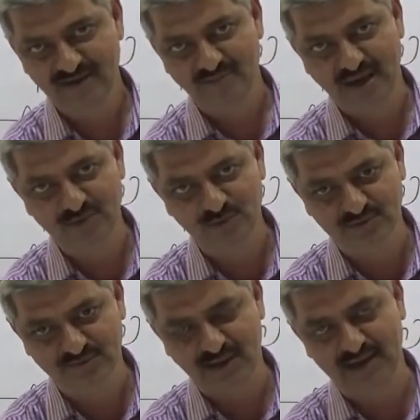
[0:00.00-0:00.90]
By
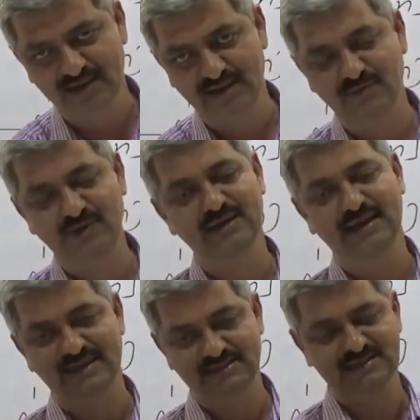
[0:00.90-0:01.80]
giving
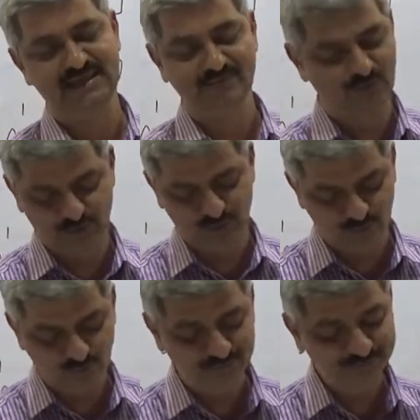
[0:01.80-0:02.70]
Xn, what you do,